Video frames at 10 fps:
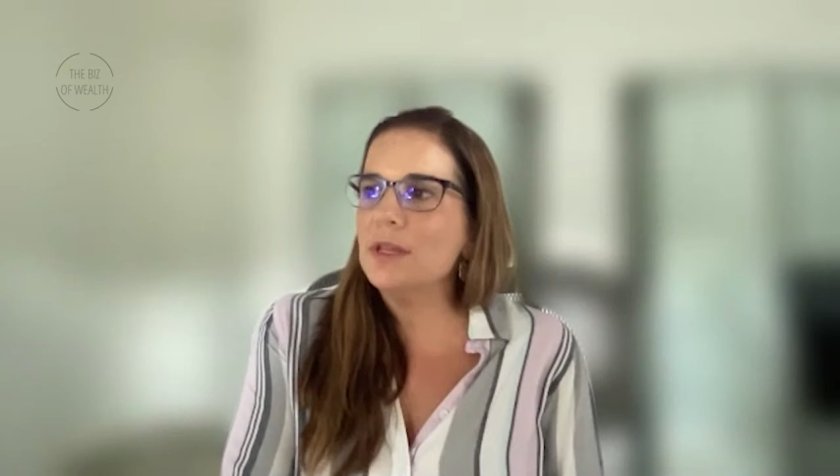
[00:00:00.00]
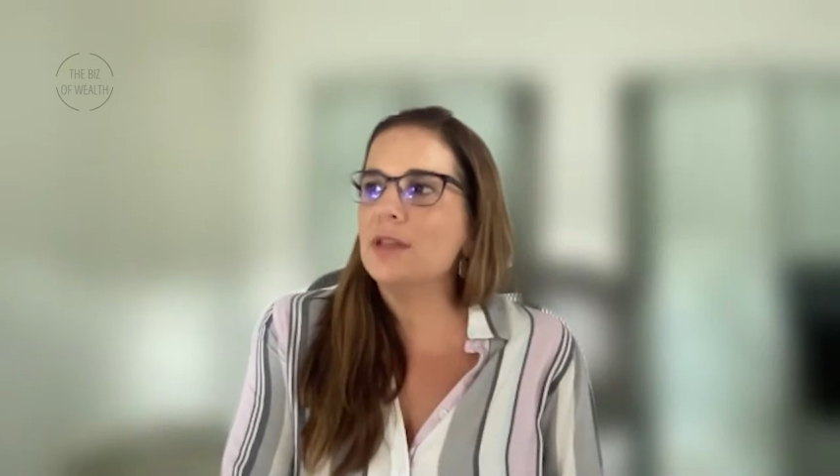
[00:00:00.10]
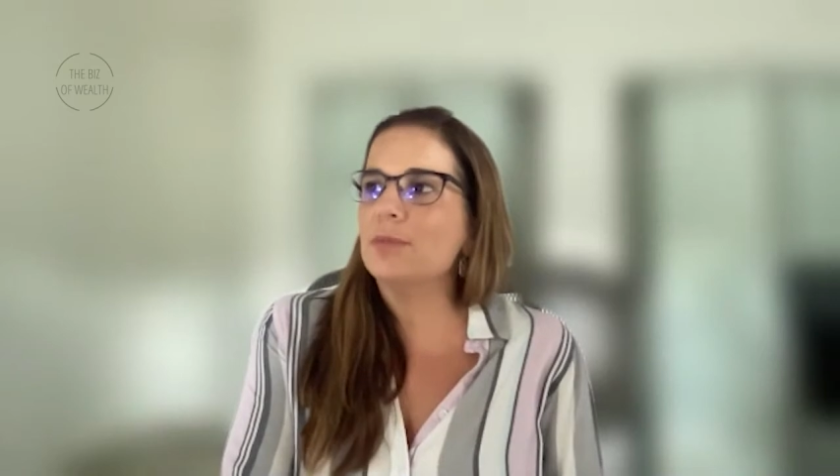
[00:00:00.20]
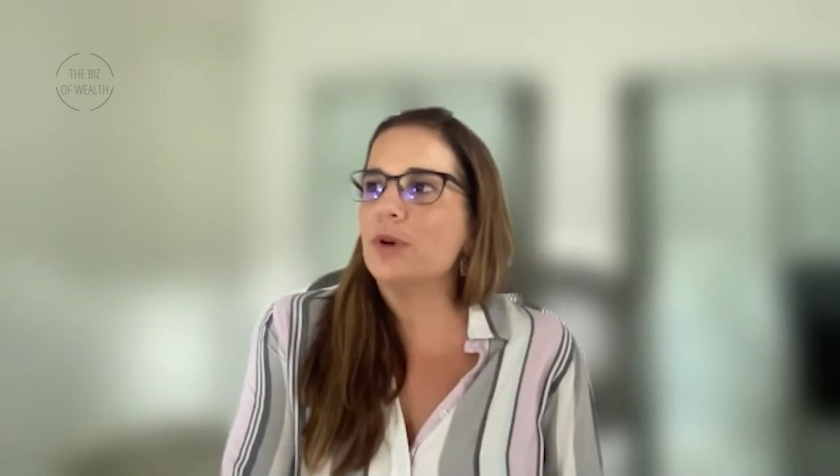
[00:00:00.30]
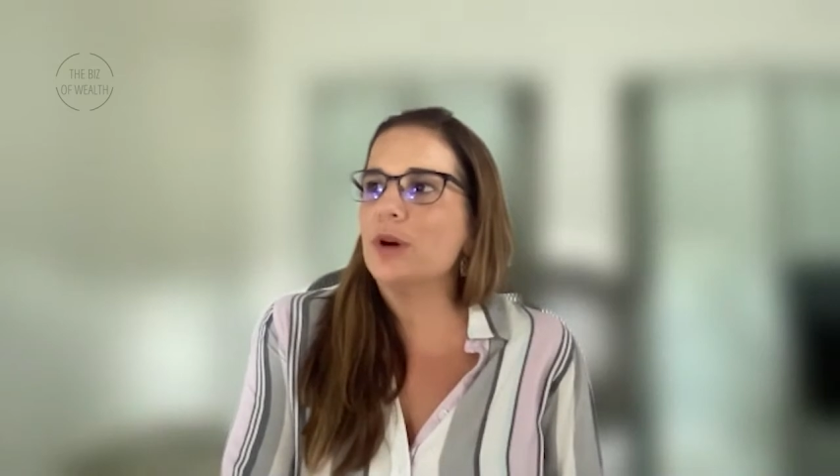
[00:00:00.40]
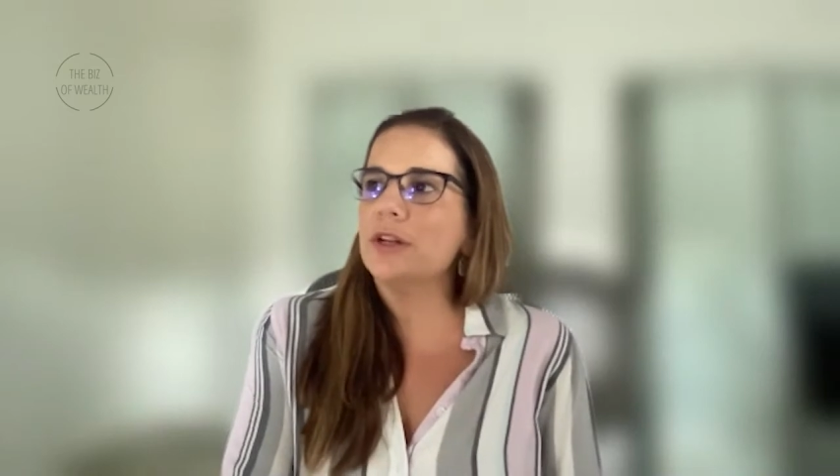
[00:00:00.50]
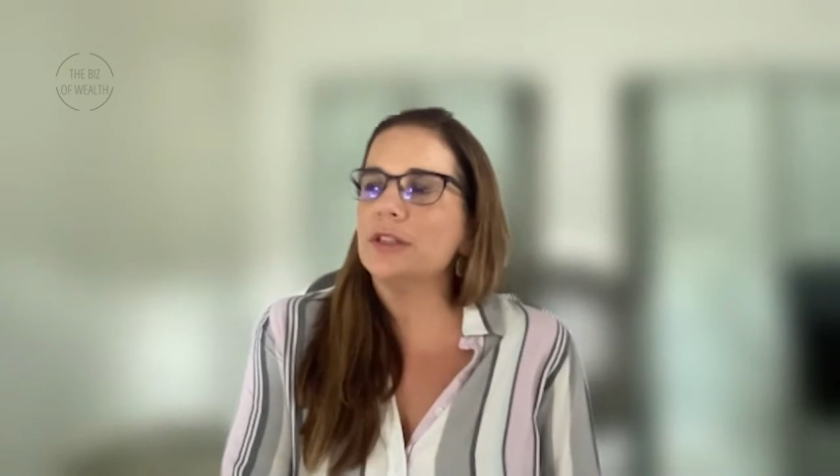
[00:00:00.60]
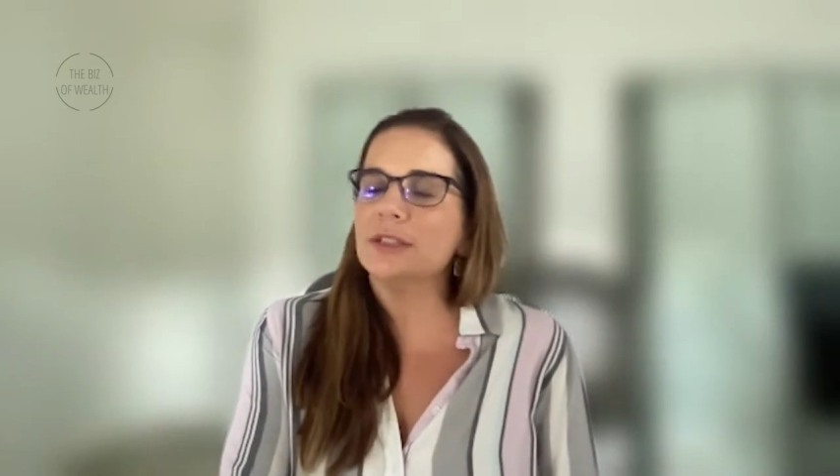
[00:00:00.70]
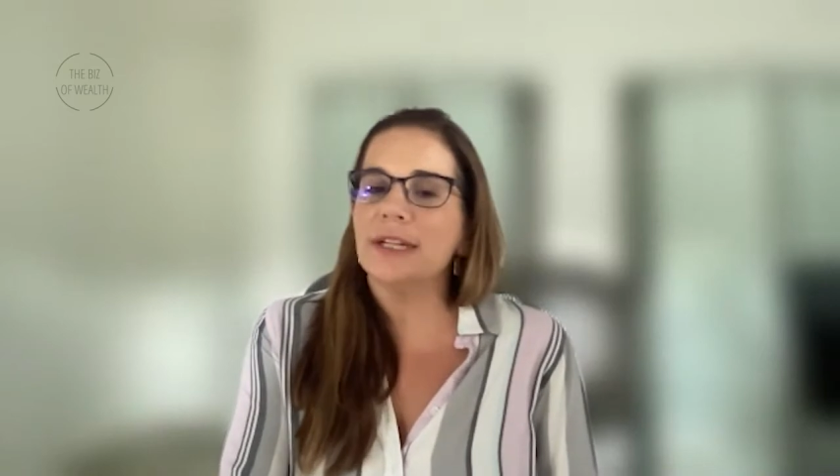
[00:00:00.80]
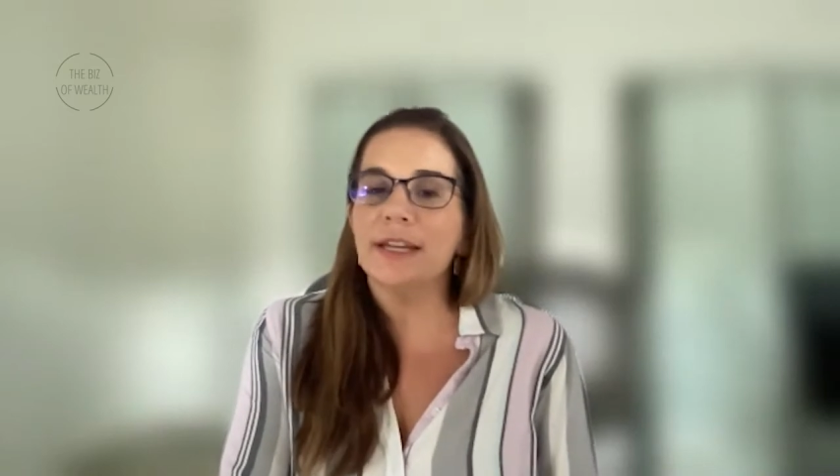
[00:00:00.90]
me the
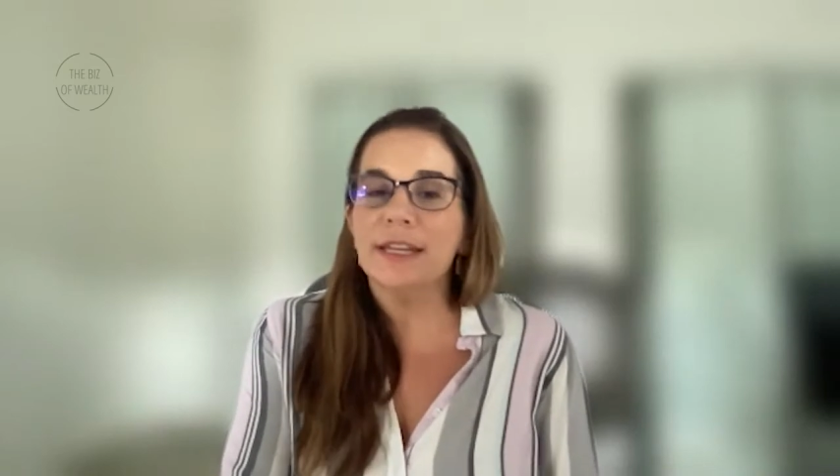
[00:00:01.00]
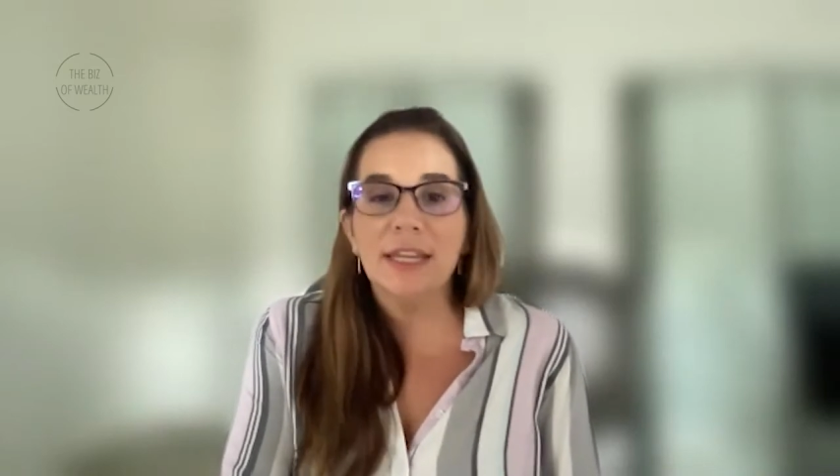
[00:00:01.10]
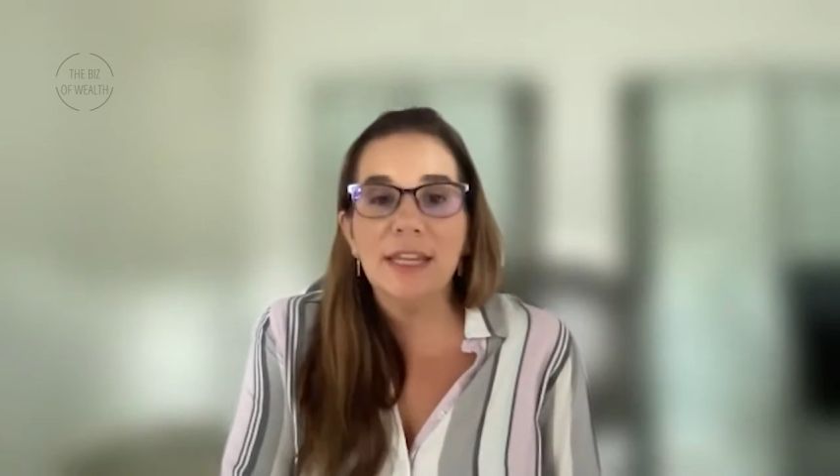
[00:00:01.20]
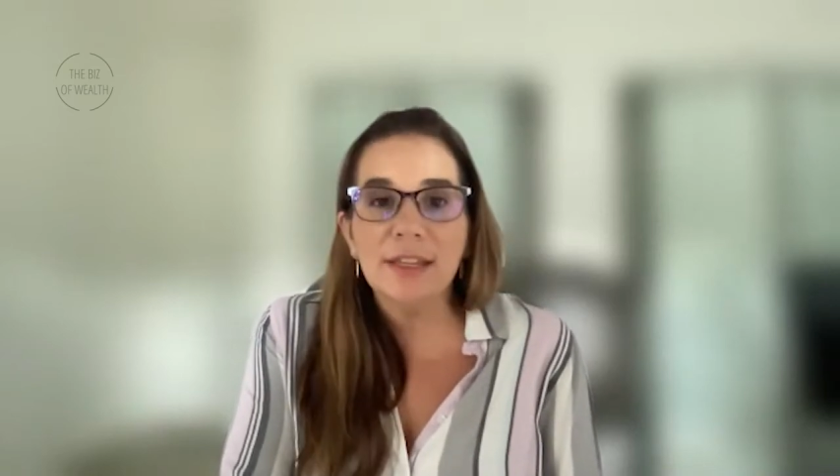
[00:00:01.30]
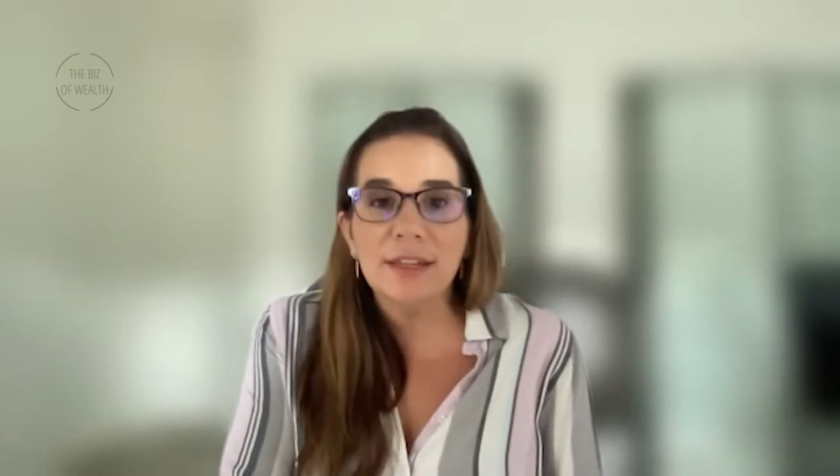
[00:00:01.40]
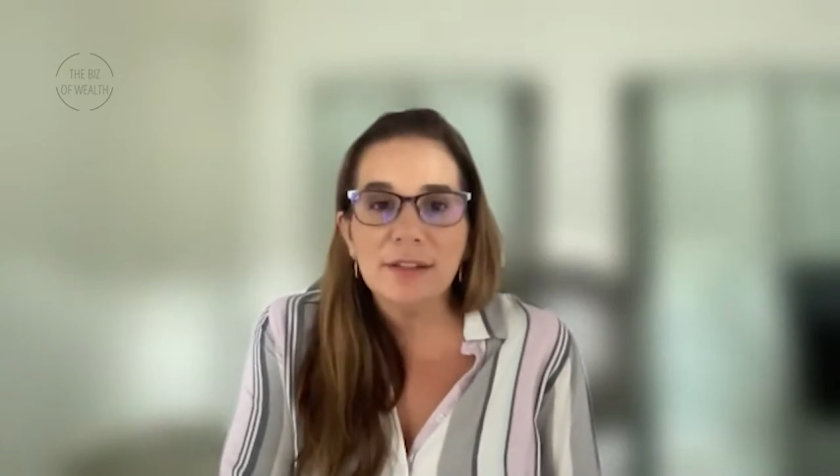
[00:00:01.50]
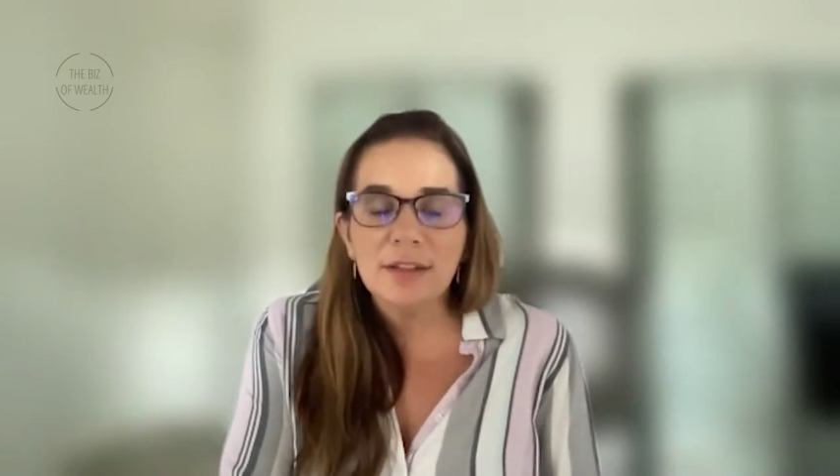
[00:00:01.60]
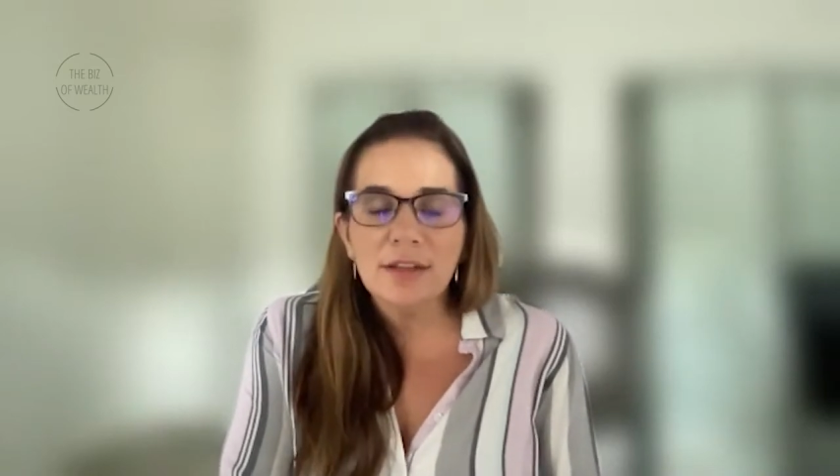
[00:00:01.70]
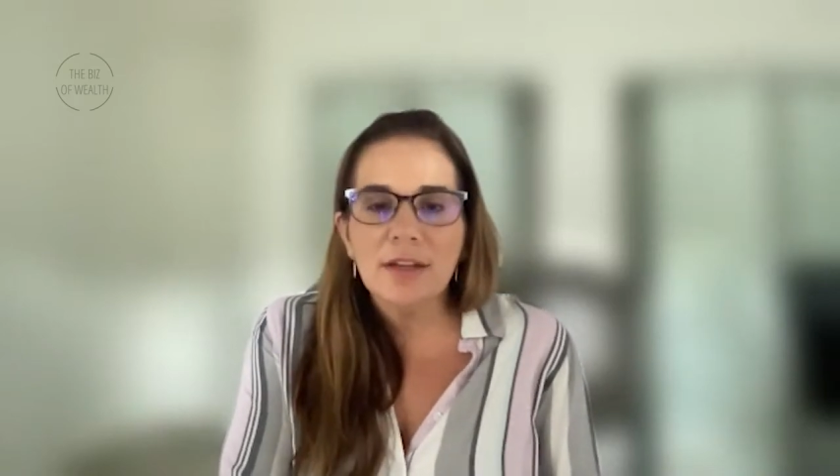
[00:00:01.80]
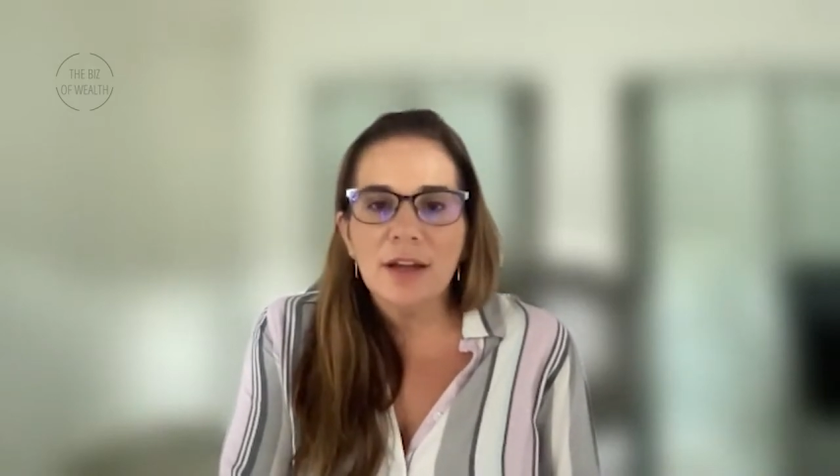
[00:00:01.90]
product that I need